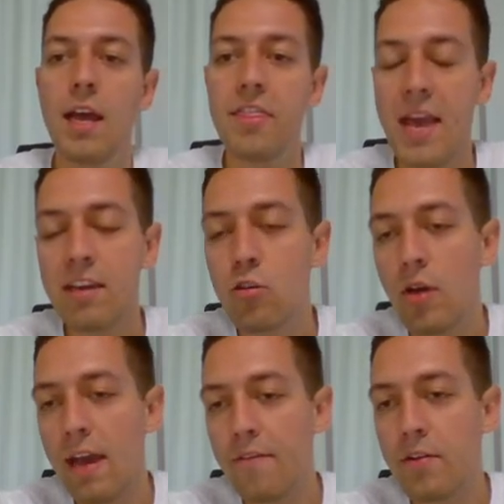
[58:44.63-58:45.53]
Thank you
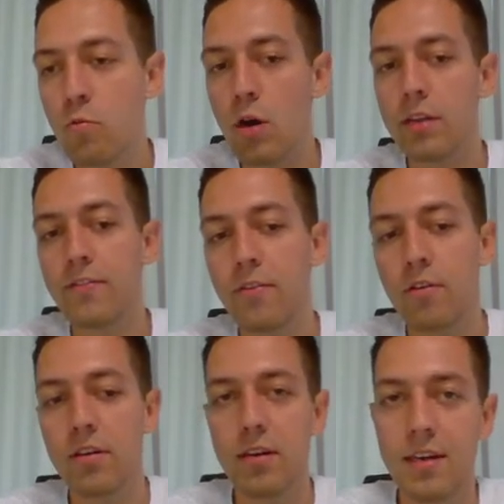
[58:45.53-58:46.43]
everyone
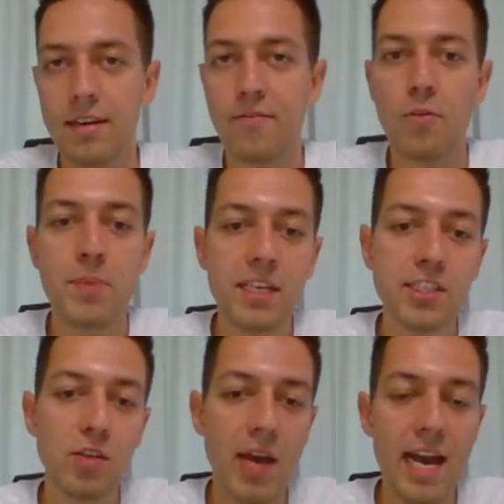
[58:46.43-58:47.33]
for uh, for being
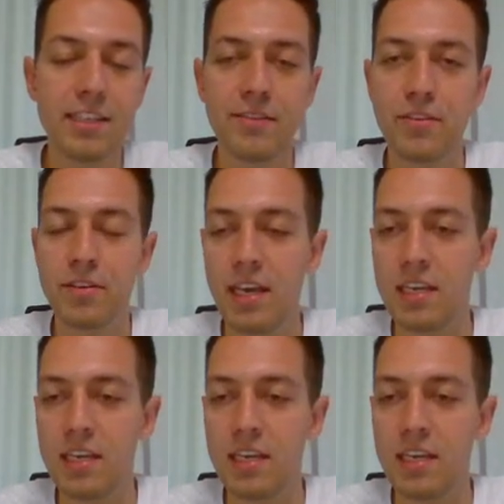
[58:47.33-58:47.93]
so active today.